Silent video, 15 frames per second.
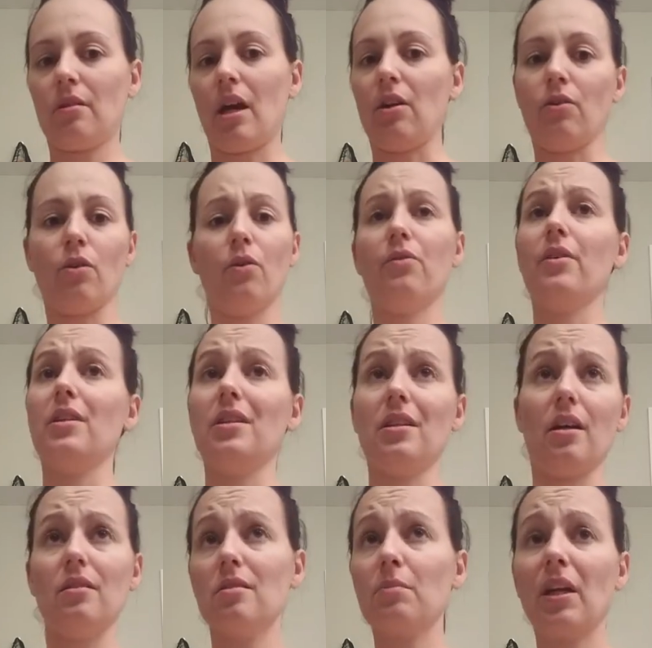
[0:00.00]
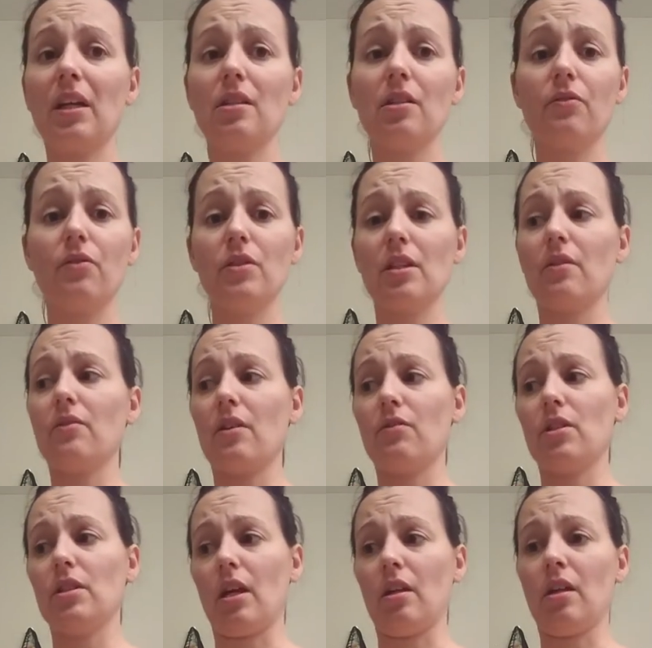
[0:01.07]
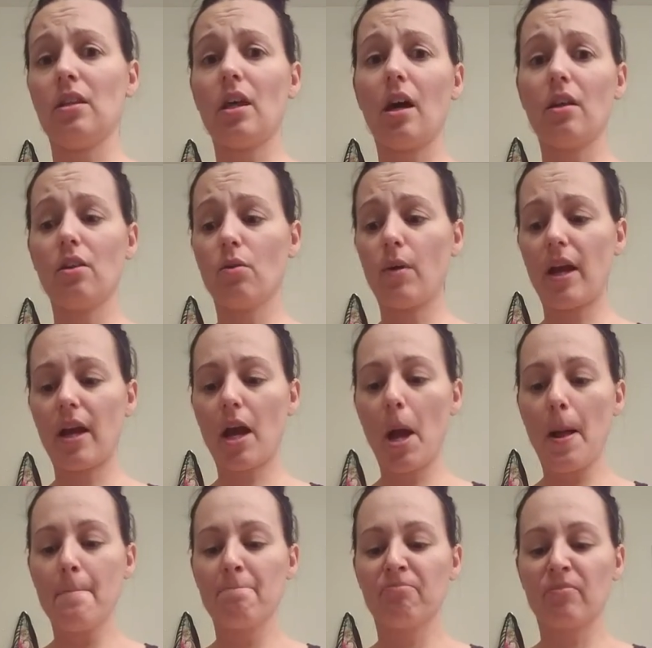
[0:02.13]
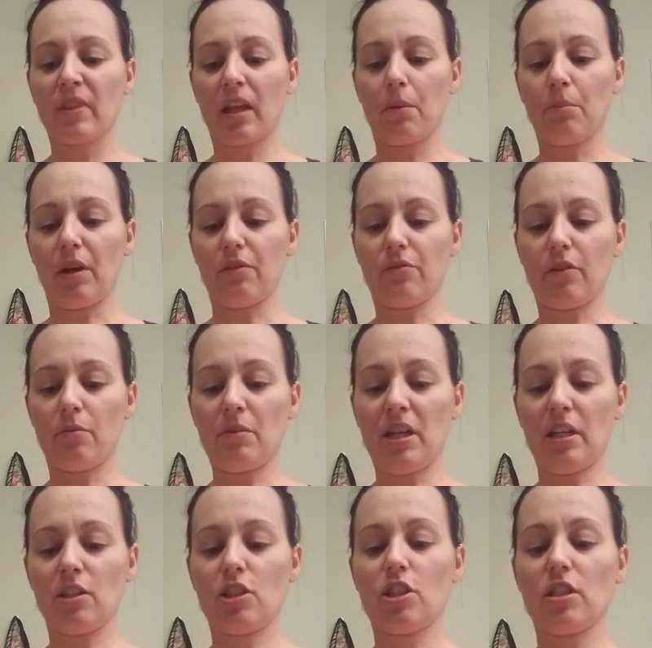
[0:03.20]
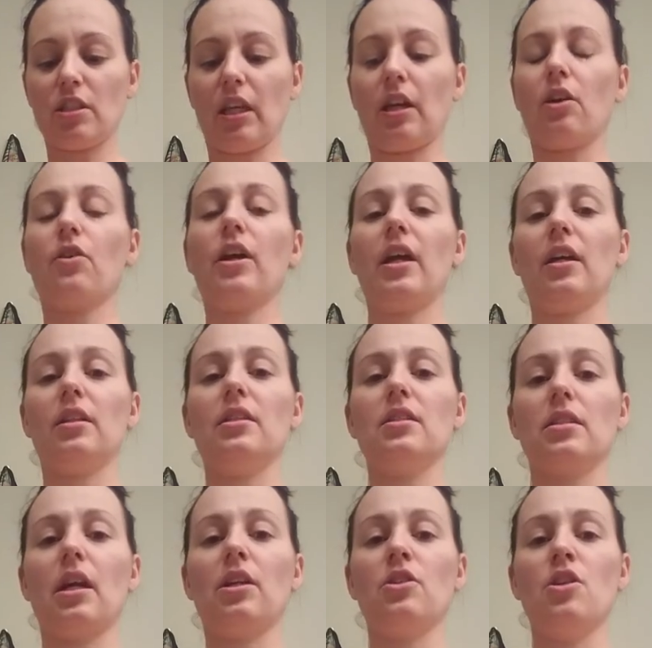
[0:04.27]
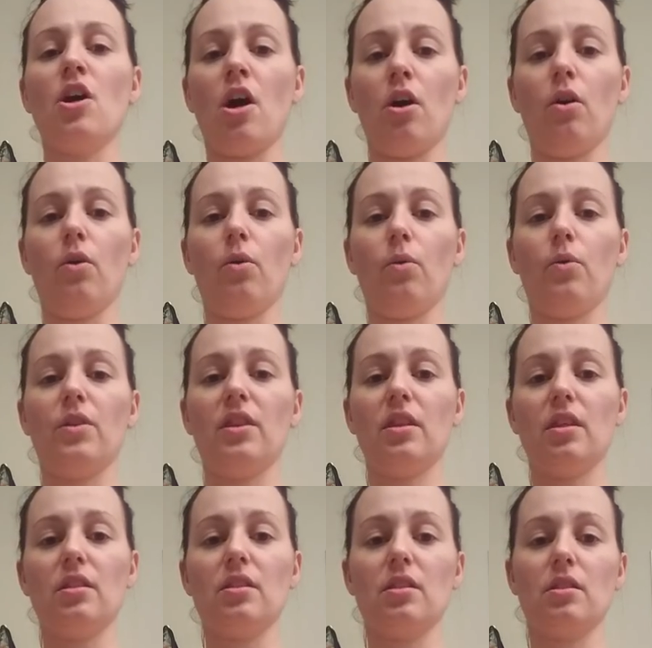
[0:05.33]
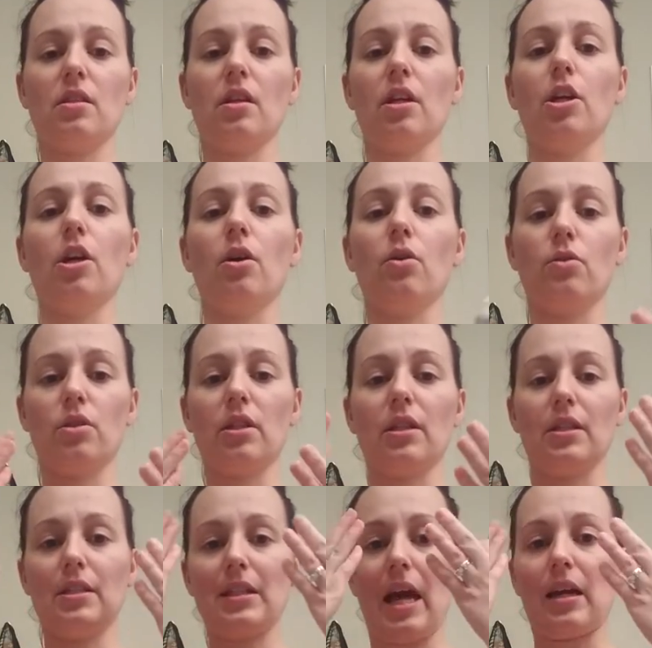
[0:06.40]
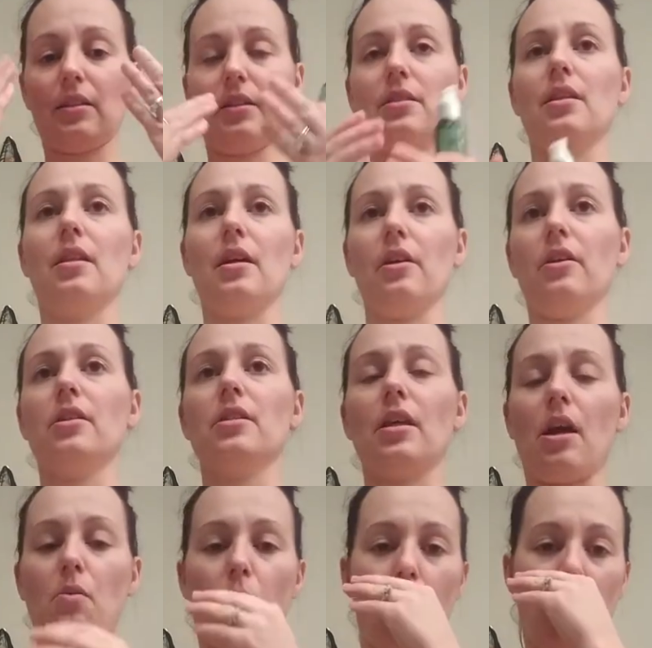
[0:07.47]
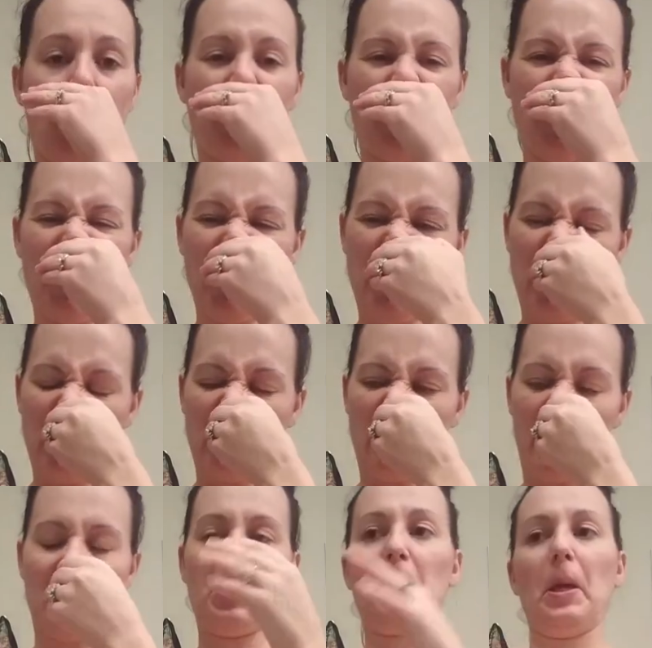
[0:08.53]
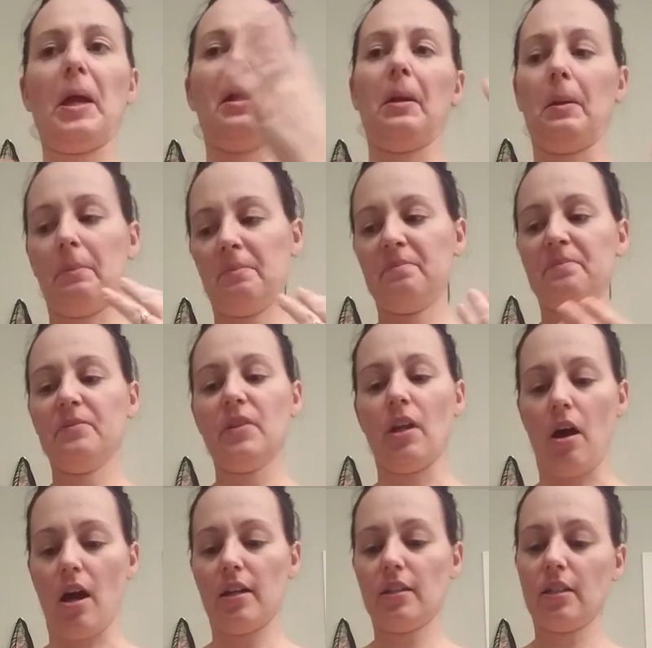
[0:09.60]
I don't know if it does make a difference. I've never done it the other way. But for me, it's just like, okay, at least I know this is going to go to exactly to the areas I want rather than not.